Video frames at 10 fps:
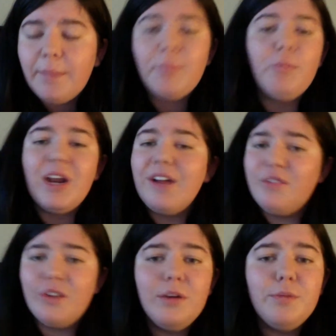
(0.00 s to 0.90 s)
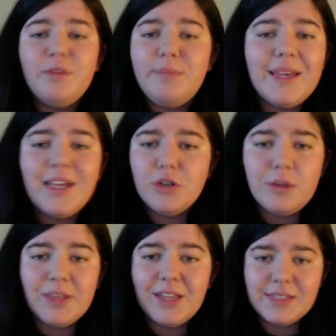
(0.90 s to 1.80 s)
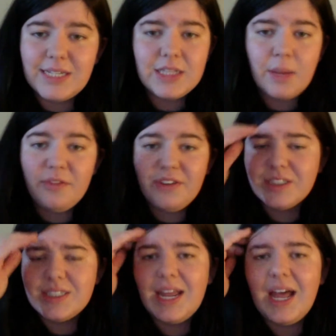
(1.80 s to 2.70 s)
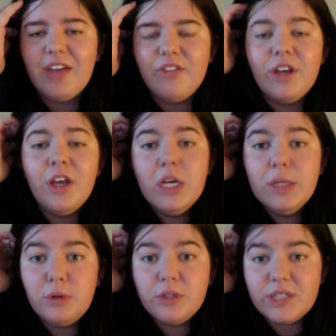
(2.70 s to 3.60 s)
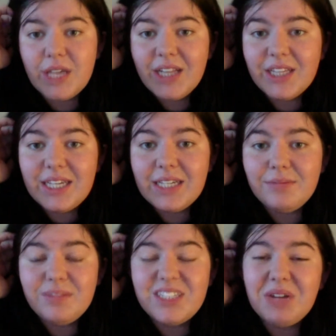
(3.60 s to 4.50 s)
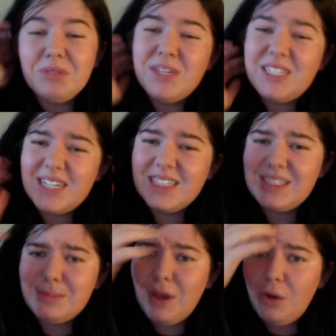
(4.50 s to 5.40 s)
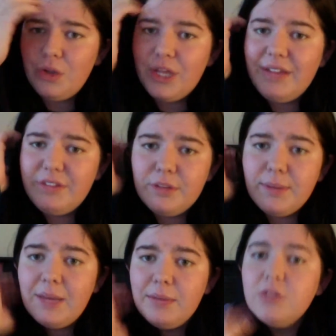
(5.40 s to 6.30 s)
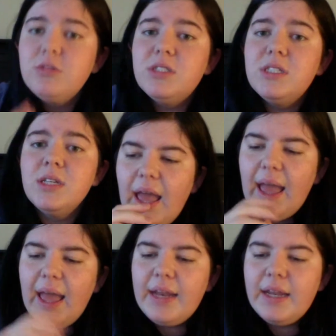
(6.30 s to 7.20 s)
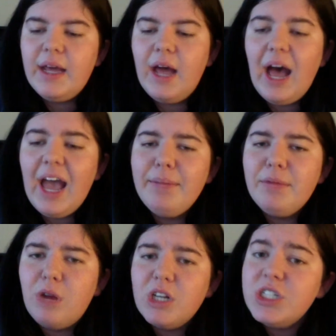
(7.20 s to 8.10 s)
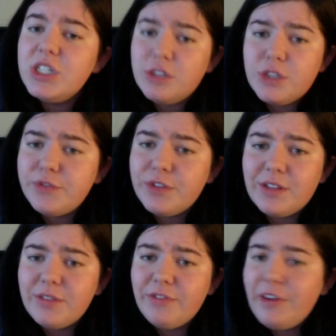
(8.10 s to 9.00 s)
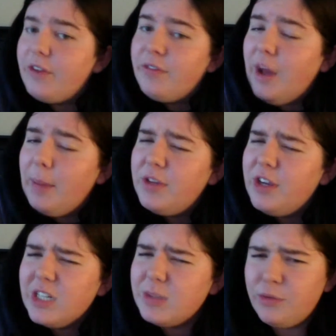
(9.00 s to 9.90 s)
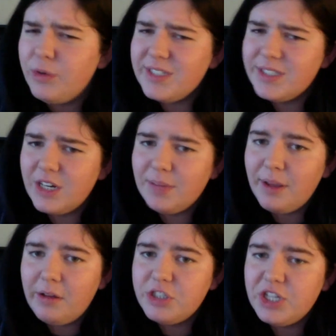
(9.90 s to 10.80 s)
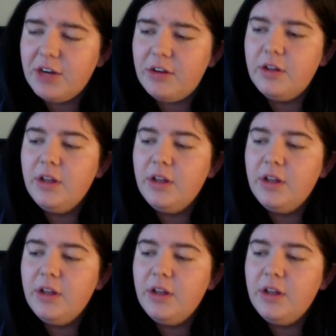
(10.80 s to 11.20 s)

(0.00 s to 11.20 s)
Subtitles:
What I've learned with being in treatment these last couple of years is that I've most likely dealt with PTSD my whole life due to my abuse. And I'd been watching YouTube for a couple years before I started my own channel,